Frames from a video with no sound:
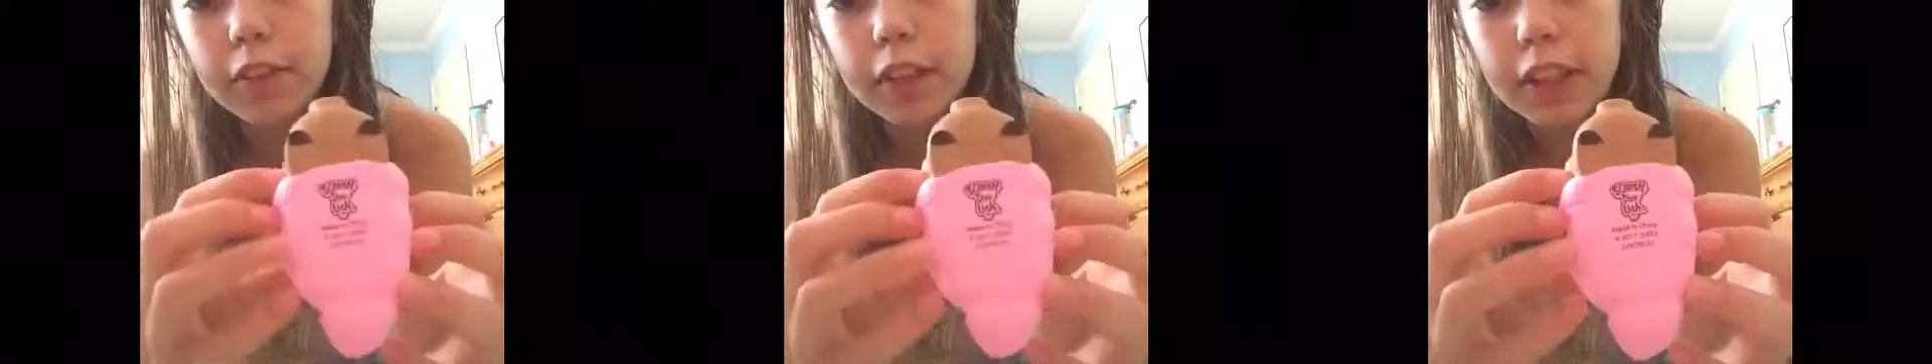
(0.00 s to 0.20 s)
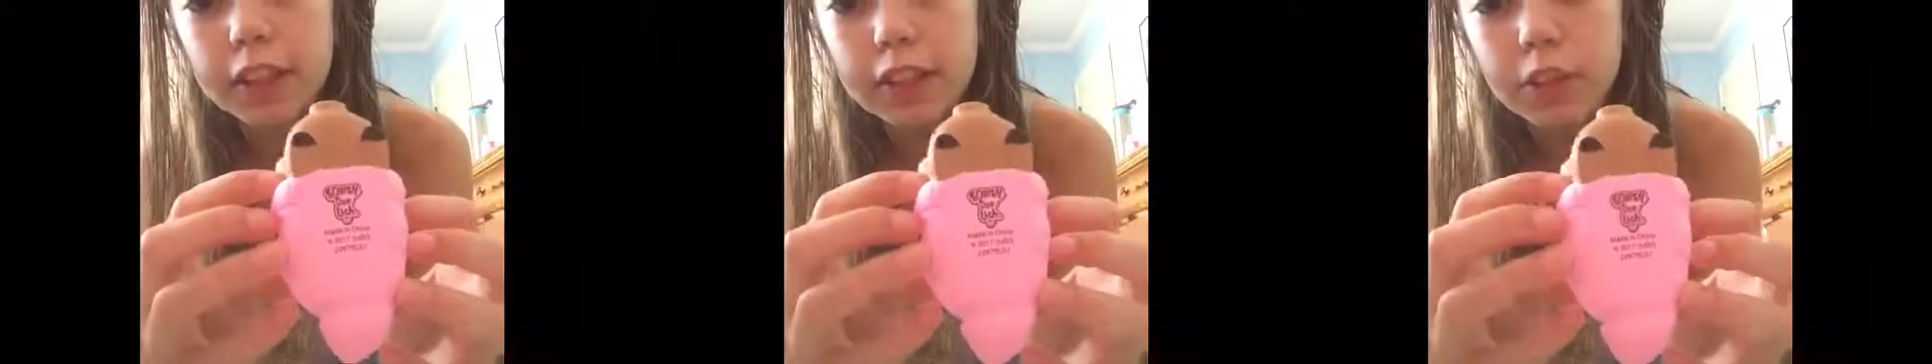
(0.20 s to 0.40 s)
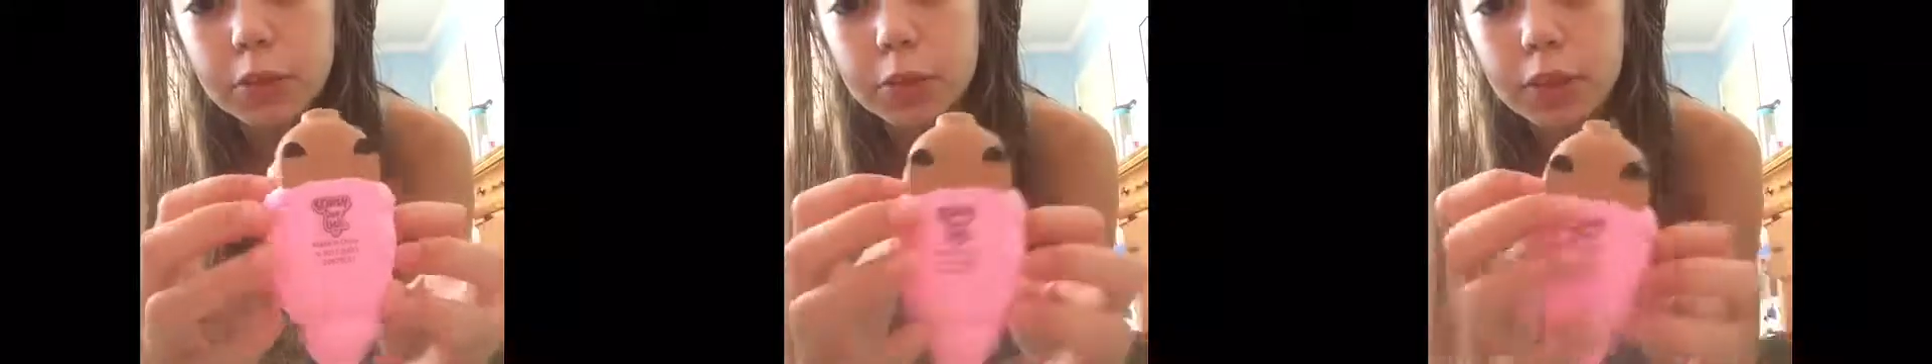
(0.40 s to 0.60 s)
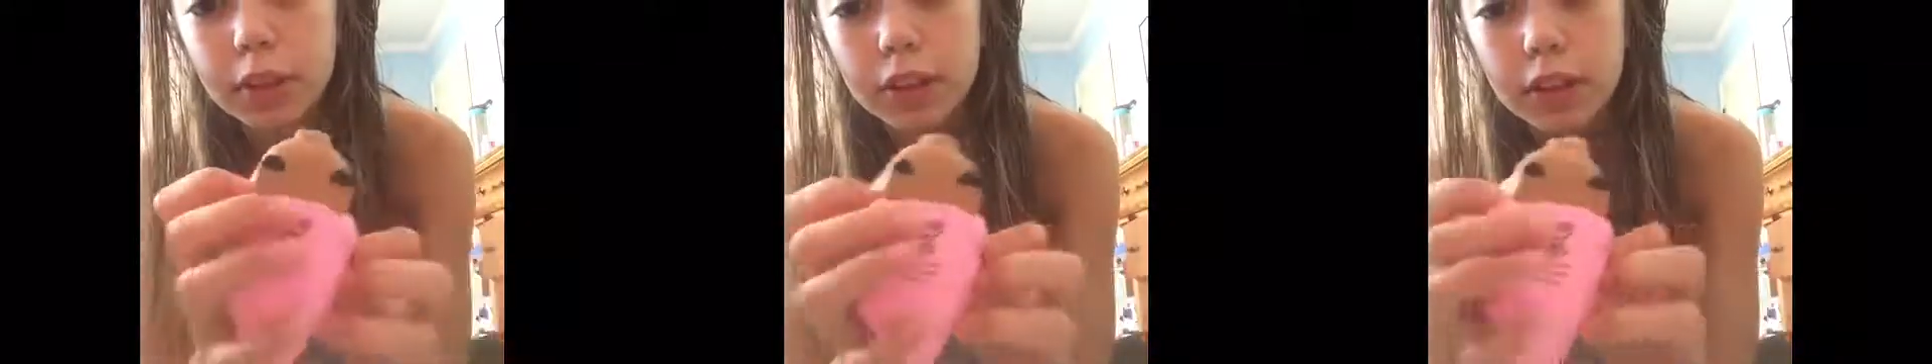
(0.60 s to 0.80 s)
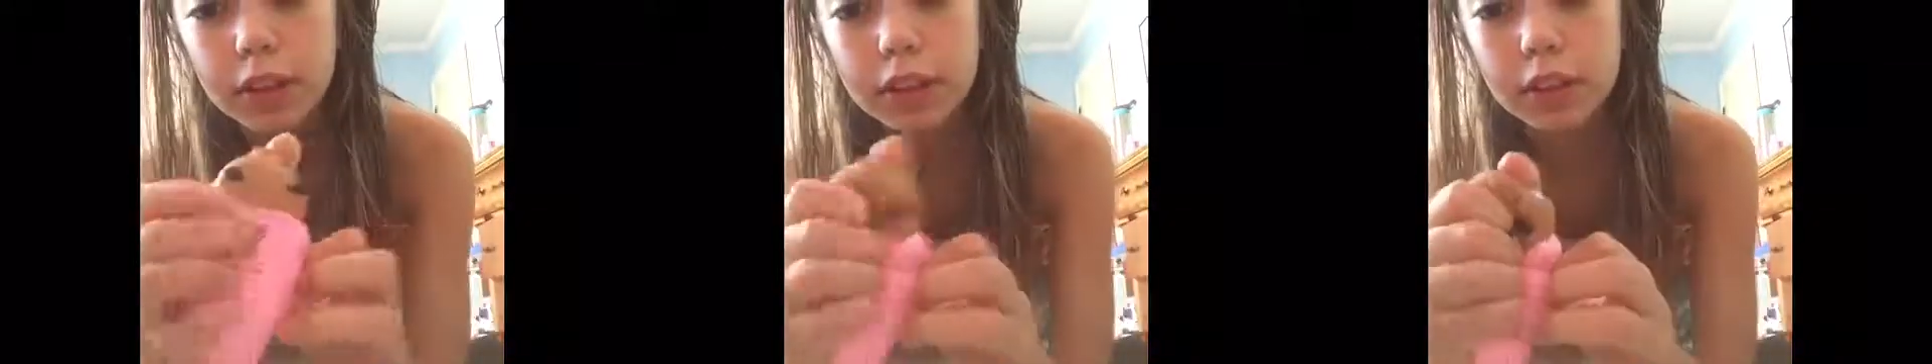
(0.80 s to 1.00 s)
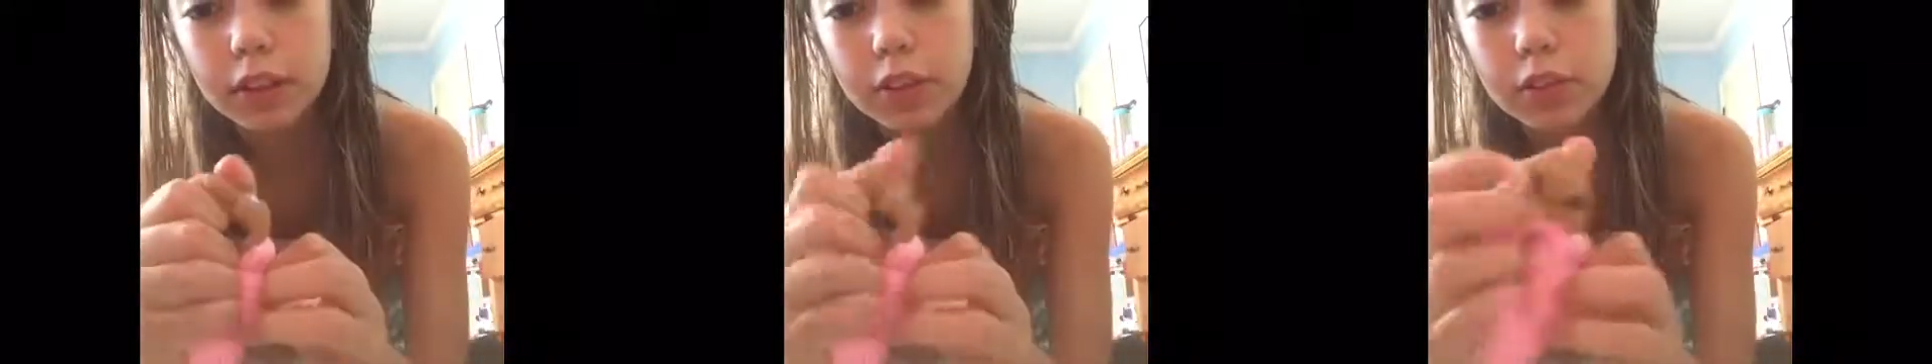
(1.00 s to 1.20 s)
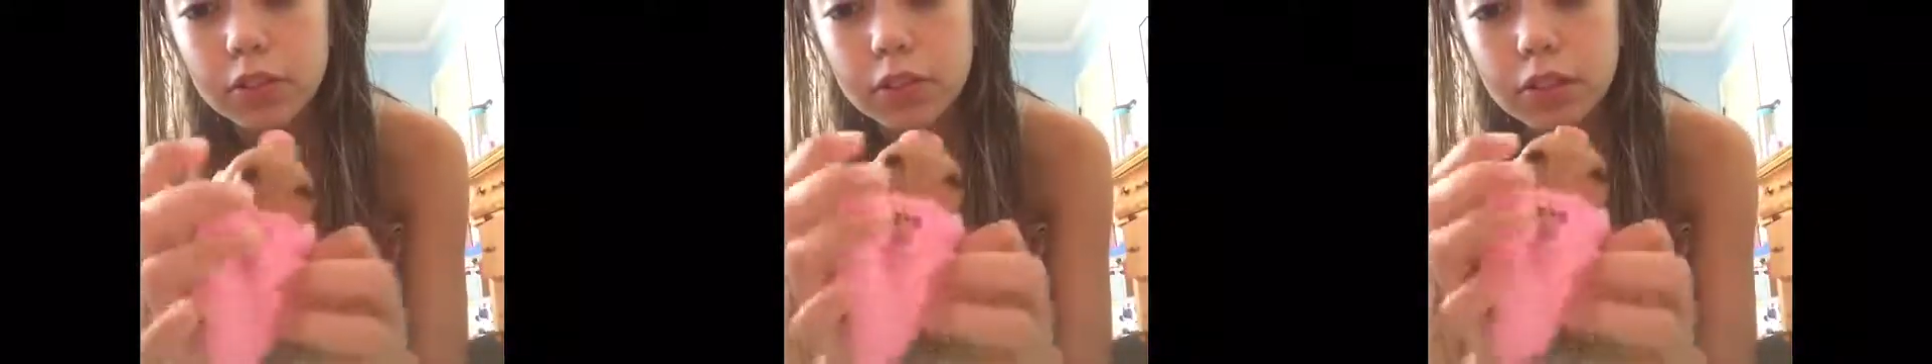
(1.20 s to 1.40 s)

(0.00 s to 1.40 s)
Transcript: her this little